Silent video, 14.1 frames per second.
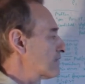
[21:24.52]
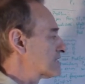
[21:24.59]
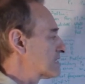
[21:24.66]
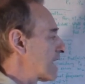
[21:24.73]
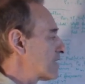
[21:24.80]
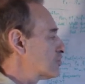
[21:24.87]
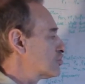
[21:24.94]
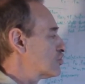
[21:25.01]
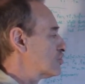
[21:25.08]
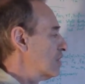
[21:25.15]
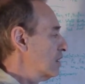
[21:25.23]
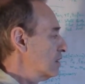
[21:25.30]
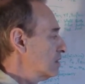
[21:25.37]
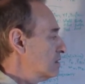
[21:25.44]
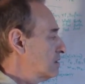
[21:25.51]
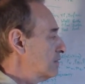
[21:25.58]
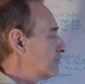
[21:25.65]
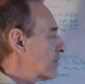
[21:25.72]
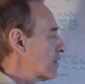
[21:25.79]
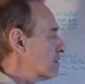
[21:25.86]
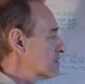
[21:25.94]
such
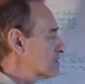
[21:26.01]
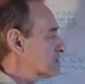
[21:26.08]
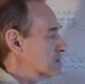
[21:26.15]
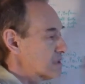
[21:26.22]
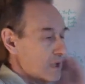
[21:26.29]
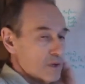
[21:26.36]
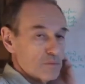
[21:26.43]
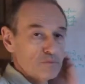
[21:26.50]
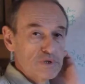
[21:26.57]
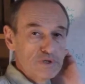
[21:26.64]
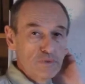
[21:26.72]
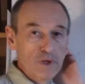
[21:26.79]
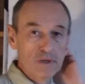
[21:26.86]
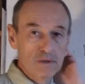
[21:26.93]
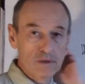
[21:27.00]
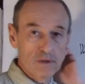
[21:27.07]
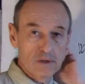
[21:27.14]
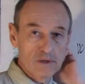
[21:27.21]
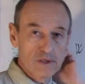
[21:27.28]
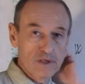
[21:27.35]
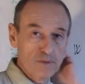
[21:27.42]
difference between
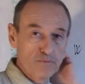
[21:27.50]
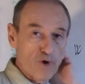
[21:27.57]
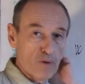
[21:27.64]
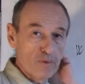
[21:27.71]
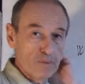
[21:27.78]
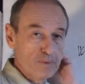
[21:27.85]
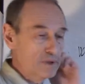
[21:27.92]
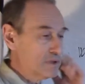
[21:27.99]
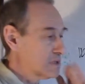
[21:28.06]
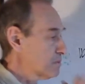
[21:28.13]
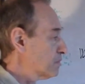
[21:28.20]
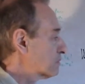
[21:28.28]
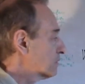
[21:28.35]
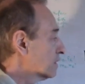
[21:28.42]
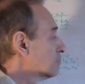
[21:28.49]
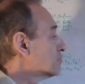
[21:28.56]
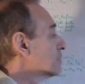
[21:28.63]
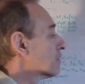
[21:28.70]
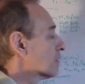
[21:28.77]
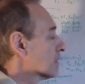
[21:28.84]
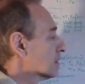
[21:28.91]
the probability, between
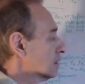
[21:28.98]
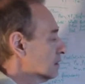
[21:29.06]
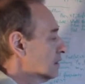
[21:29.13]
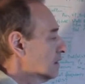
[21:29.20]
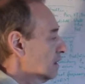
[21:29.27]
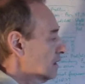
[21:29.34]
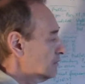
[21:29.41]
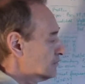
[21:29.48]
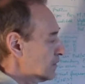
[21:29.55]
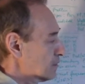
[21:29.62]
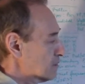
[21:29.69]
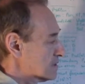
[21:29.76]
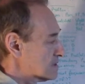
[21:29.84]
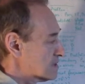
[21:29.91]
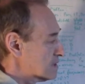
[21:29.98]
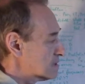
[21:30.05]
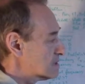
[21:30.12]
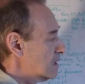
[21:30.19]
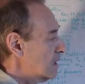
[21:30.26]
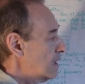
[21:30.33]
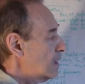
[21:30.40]
empirical frequencies.
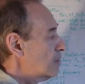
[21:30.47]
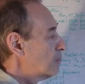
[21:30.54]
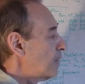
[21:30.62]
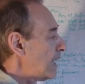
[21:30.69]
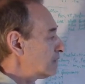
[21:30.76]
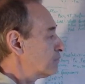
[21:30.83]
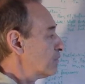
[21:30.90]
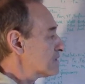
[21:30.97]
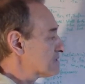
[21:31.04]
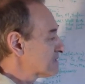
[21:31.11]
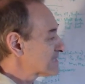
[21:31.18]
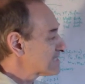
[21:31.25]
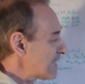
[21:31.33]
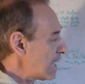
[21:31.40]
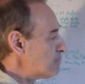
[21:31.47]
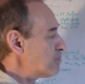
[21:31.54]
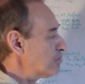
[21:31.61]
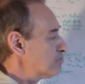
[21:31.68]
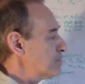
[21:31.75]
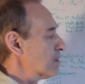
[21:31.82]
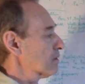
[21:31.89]
But with the same
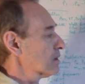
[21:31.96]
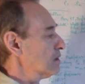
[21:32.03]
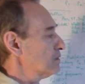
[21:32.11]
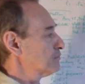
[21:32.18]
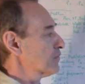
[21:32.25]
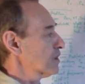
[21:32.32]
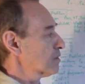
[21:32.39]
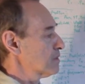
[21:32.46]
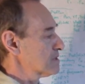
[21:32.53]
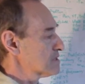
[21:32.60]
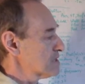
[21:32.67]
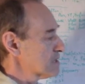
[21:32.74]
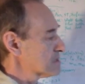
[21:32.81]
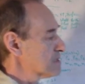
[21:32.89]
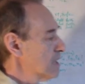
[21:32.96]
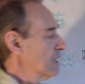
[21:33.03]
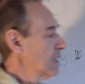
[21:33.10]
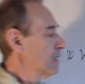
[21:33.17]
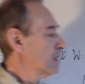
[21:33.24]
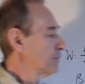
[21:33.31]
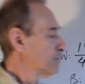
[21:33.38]
empirical frequencies,
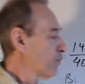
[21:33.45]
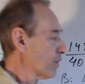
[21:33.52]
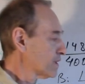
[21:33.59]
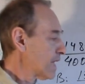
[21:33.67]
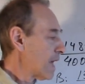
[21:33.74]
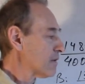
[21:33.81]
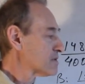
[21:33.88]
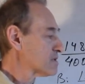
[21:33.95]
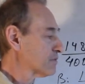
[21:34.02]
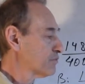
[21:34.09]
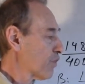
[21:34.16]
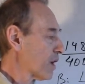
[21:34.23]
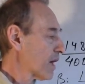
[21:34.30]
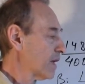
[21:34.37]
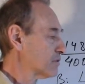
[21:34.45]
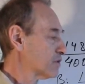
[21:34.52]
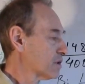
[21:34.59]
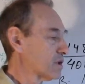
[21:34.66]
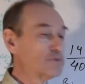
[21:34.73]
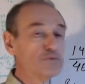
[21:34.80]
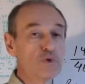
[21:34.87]

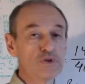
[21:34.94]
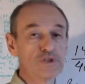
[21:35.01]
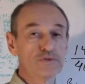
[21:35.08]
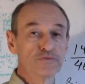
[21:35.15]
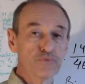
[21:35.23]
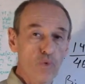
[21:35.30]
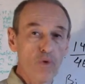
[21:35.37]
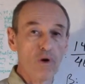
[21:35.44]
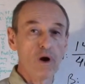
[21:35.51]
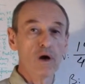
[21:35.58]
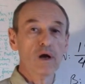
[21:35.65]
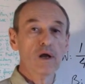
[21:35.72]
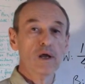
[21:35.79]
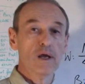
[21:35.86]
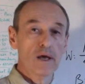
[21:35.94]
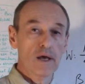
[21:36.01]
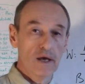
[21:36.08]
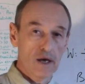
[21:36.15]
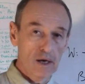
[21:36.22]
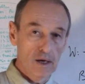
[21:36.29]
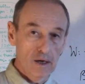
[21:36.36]
4,444
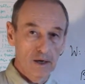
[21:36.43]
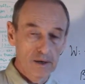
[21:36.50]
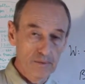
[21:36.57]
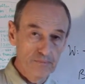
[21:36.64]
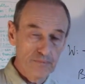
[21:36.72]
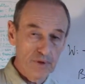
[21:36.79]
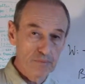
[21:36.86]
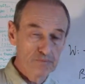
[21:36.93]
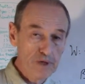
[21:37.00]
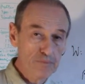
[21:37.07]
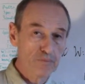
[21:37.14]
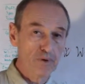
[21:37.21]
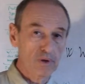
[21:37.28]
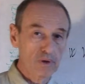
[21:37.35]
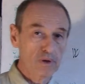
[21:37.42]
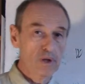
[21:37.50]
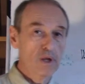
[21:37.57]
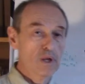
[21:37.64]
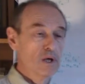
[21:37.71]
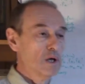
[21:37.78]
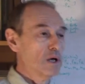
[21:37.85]
um, people
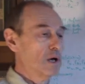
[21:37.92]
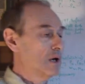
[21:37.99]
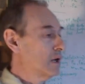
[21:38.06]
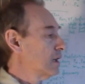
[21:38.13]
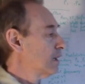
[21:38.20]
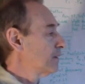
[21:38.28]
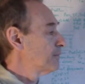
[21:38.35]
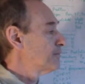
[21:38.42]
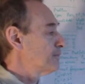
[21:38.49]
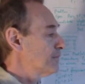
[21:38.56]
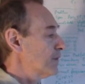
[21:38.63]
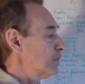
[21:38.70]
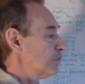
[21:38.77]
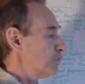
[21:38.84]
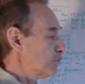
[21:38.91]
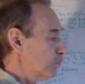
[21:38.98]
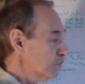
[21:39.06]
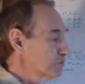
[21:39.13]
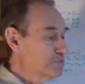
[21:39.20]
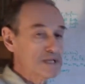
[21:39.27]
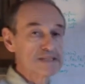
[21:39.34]
um,
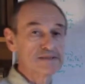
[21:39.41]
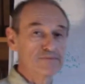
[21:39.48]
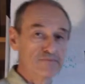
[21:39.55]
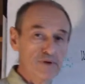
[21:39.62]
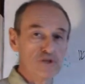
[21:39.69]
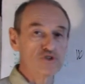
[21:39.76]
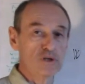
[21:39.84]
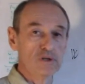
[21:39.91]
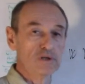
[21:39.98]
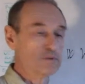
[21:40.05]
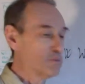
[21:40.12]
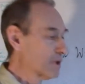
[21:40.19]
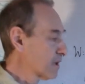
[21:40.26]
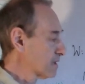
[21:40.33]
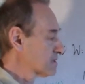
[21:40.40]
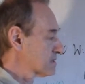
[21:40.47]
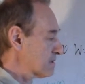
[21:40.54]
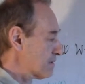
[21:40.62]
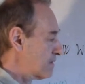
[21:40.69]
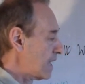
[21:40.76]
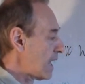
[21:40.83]
would be sufficient because
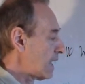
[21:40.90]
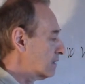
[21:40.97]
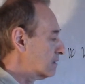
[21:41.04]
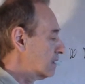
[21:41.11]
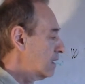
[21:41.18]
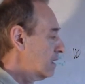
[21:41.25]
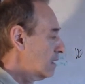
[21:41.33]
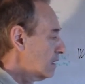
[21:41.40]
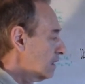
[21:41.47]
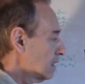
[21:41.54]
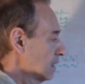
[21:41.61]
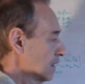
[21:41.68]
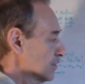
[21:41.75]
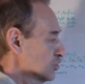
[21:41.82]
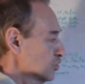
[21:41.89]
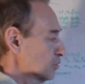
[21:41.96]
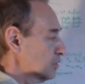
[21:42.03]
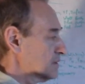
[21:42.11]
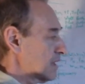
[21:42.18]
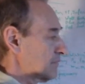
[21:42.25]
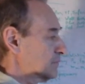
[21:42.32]
then uh, you
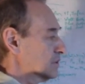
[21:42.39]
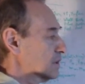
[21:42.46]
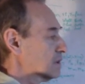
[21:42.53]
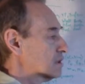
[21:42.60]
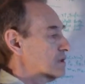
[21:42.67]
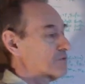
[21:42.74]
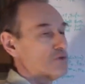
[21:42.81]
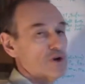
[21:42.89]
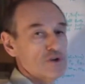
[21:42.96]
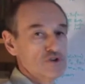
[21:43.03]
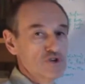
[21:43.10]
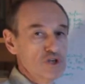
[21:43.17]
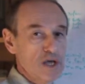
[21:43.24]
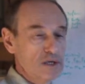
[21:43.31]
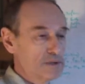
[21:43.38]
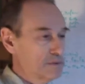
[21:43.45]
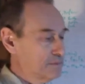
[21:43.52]
will definitely differentiate